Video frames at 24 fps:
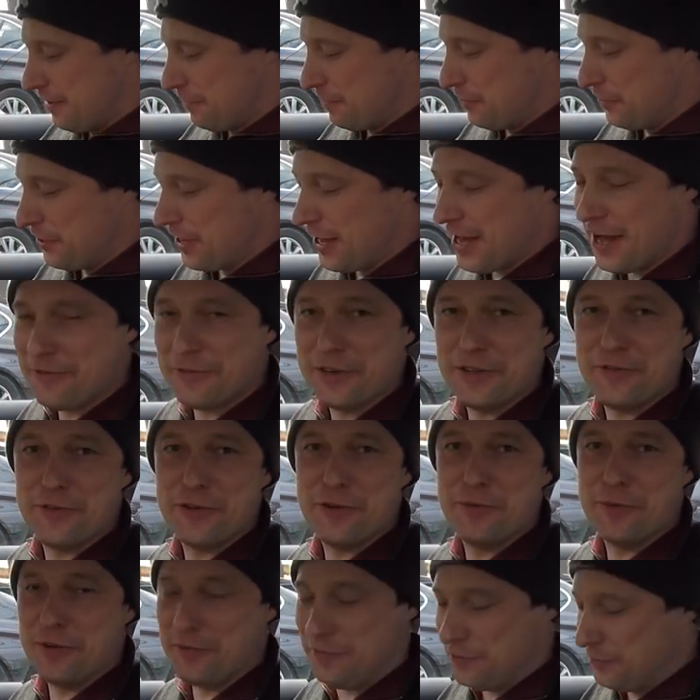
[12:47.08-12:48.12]
I'm only halfway
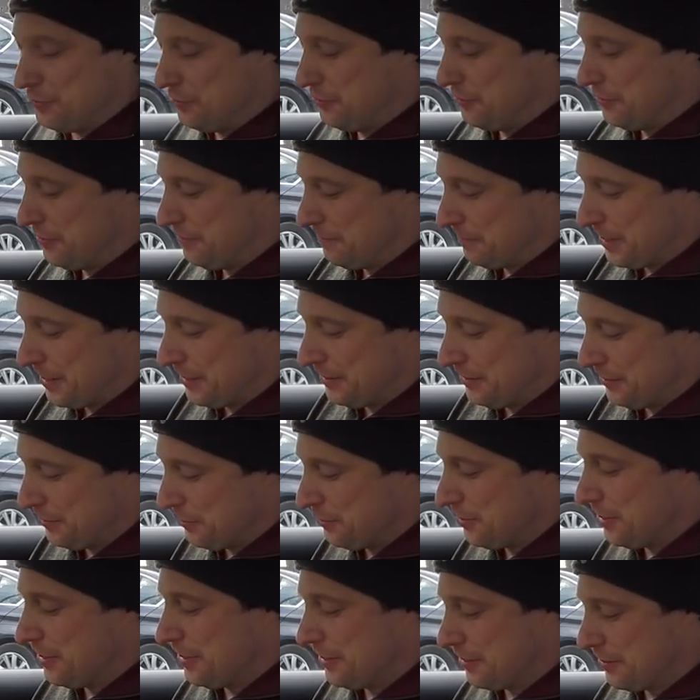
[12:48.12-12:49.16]
through my food, and you
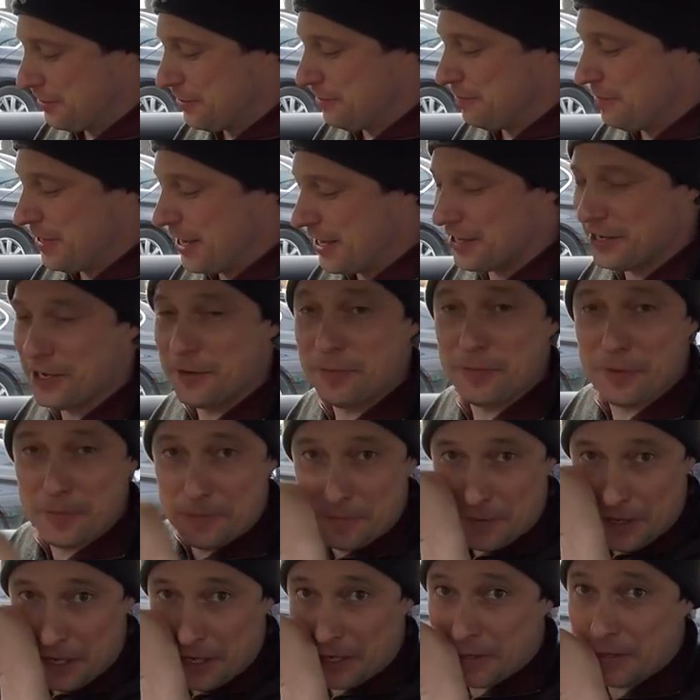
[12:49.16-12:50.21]
know what? I'm gonna pack it up,
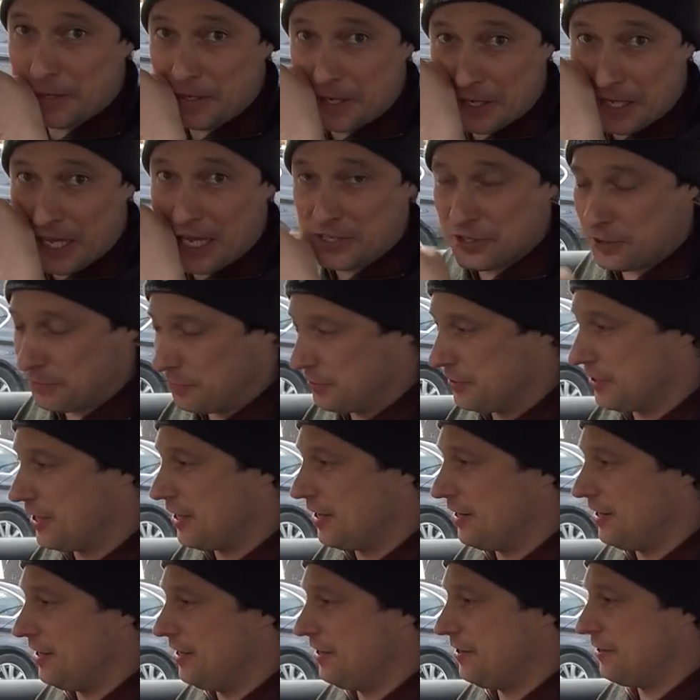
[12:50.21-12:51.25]
and I'm gonna catch up with
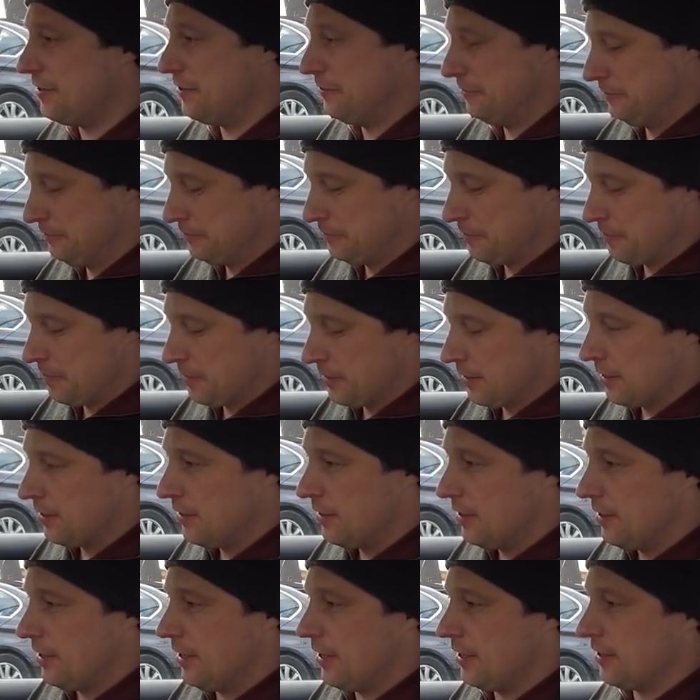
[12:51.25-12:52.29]
that later.
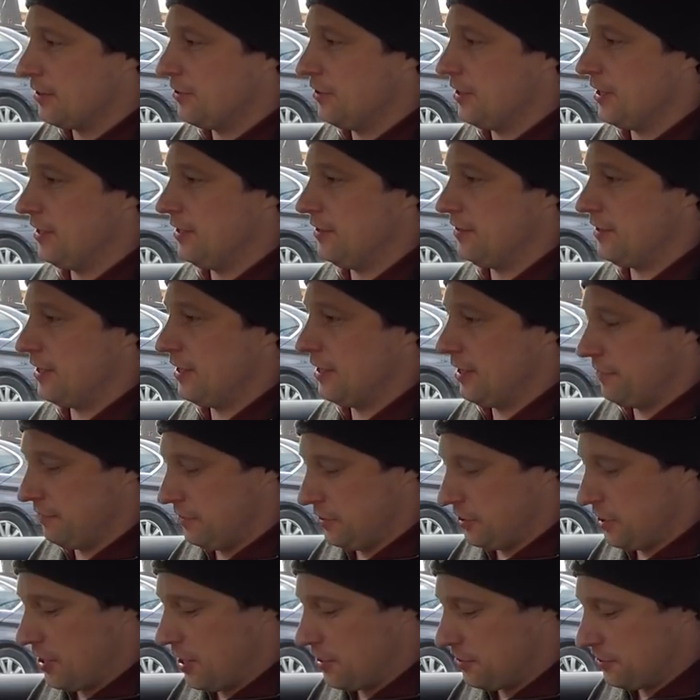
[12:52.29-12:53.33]
I'm gonna get this thing off
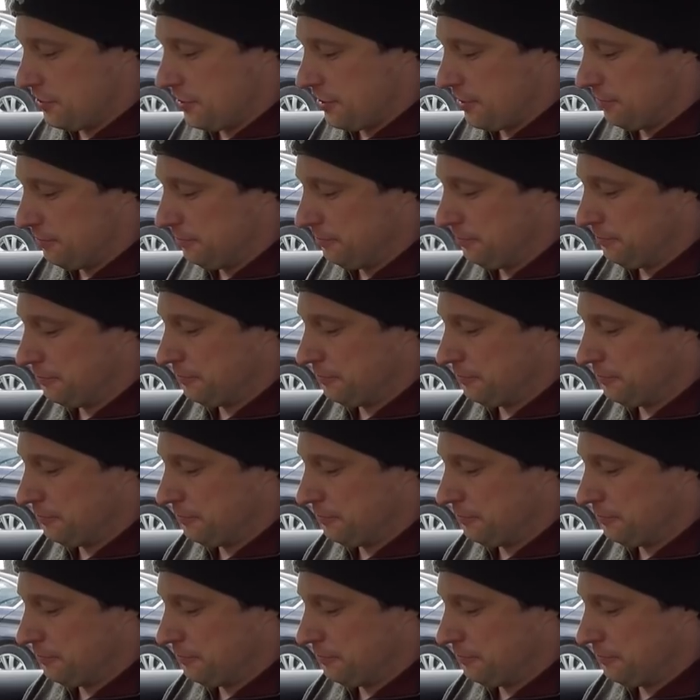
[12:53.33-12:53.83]
the charger now.